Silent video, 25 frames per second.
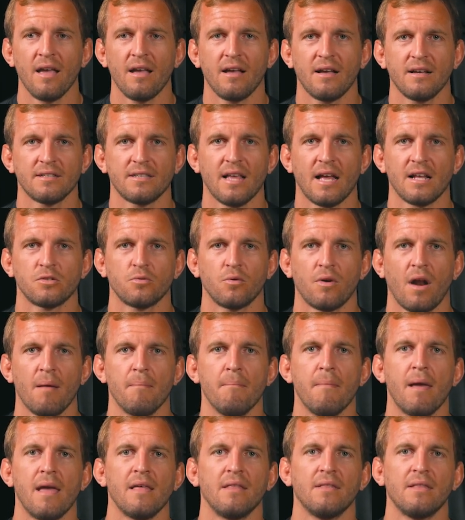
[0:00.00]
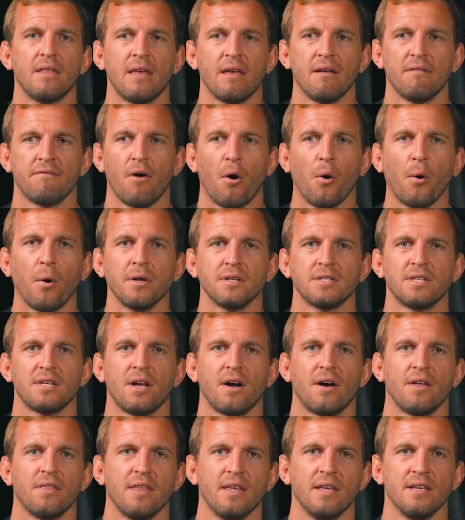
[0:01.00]
because that's what I'm mainly focusing
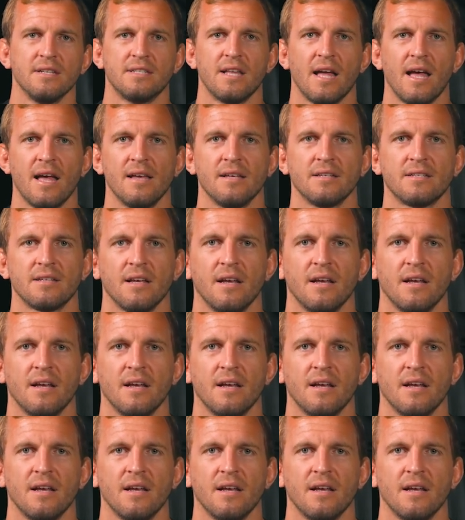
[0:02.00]
on these days.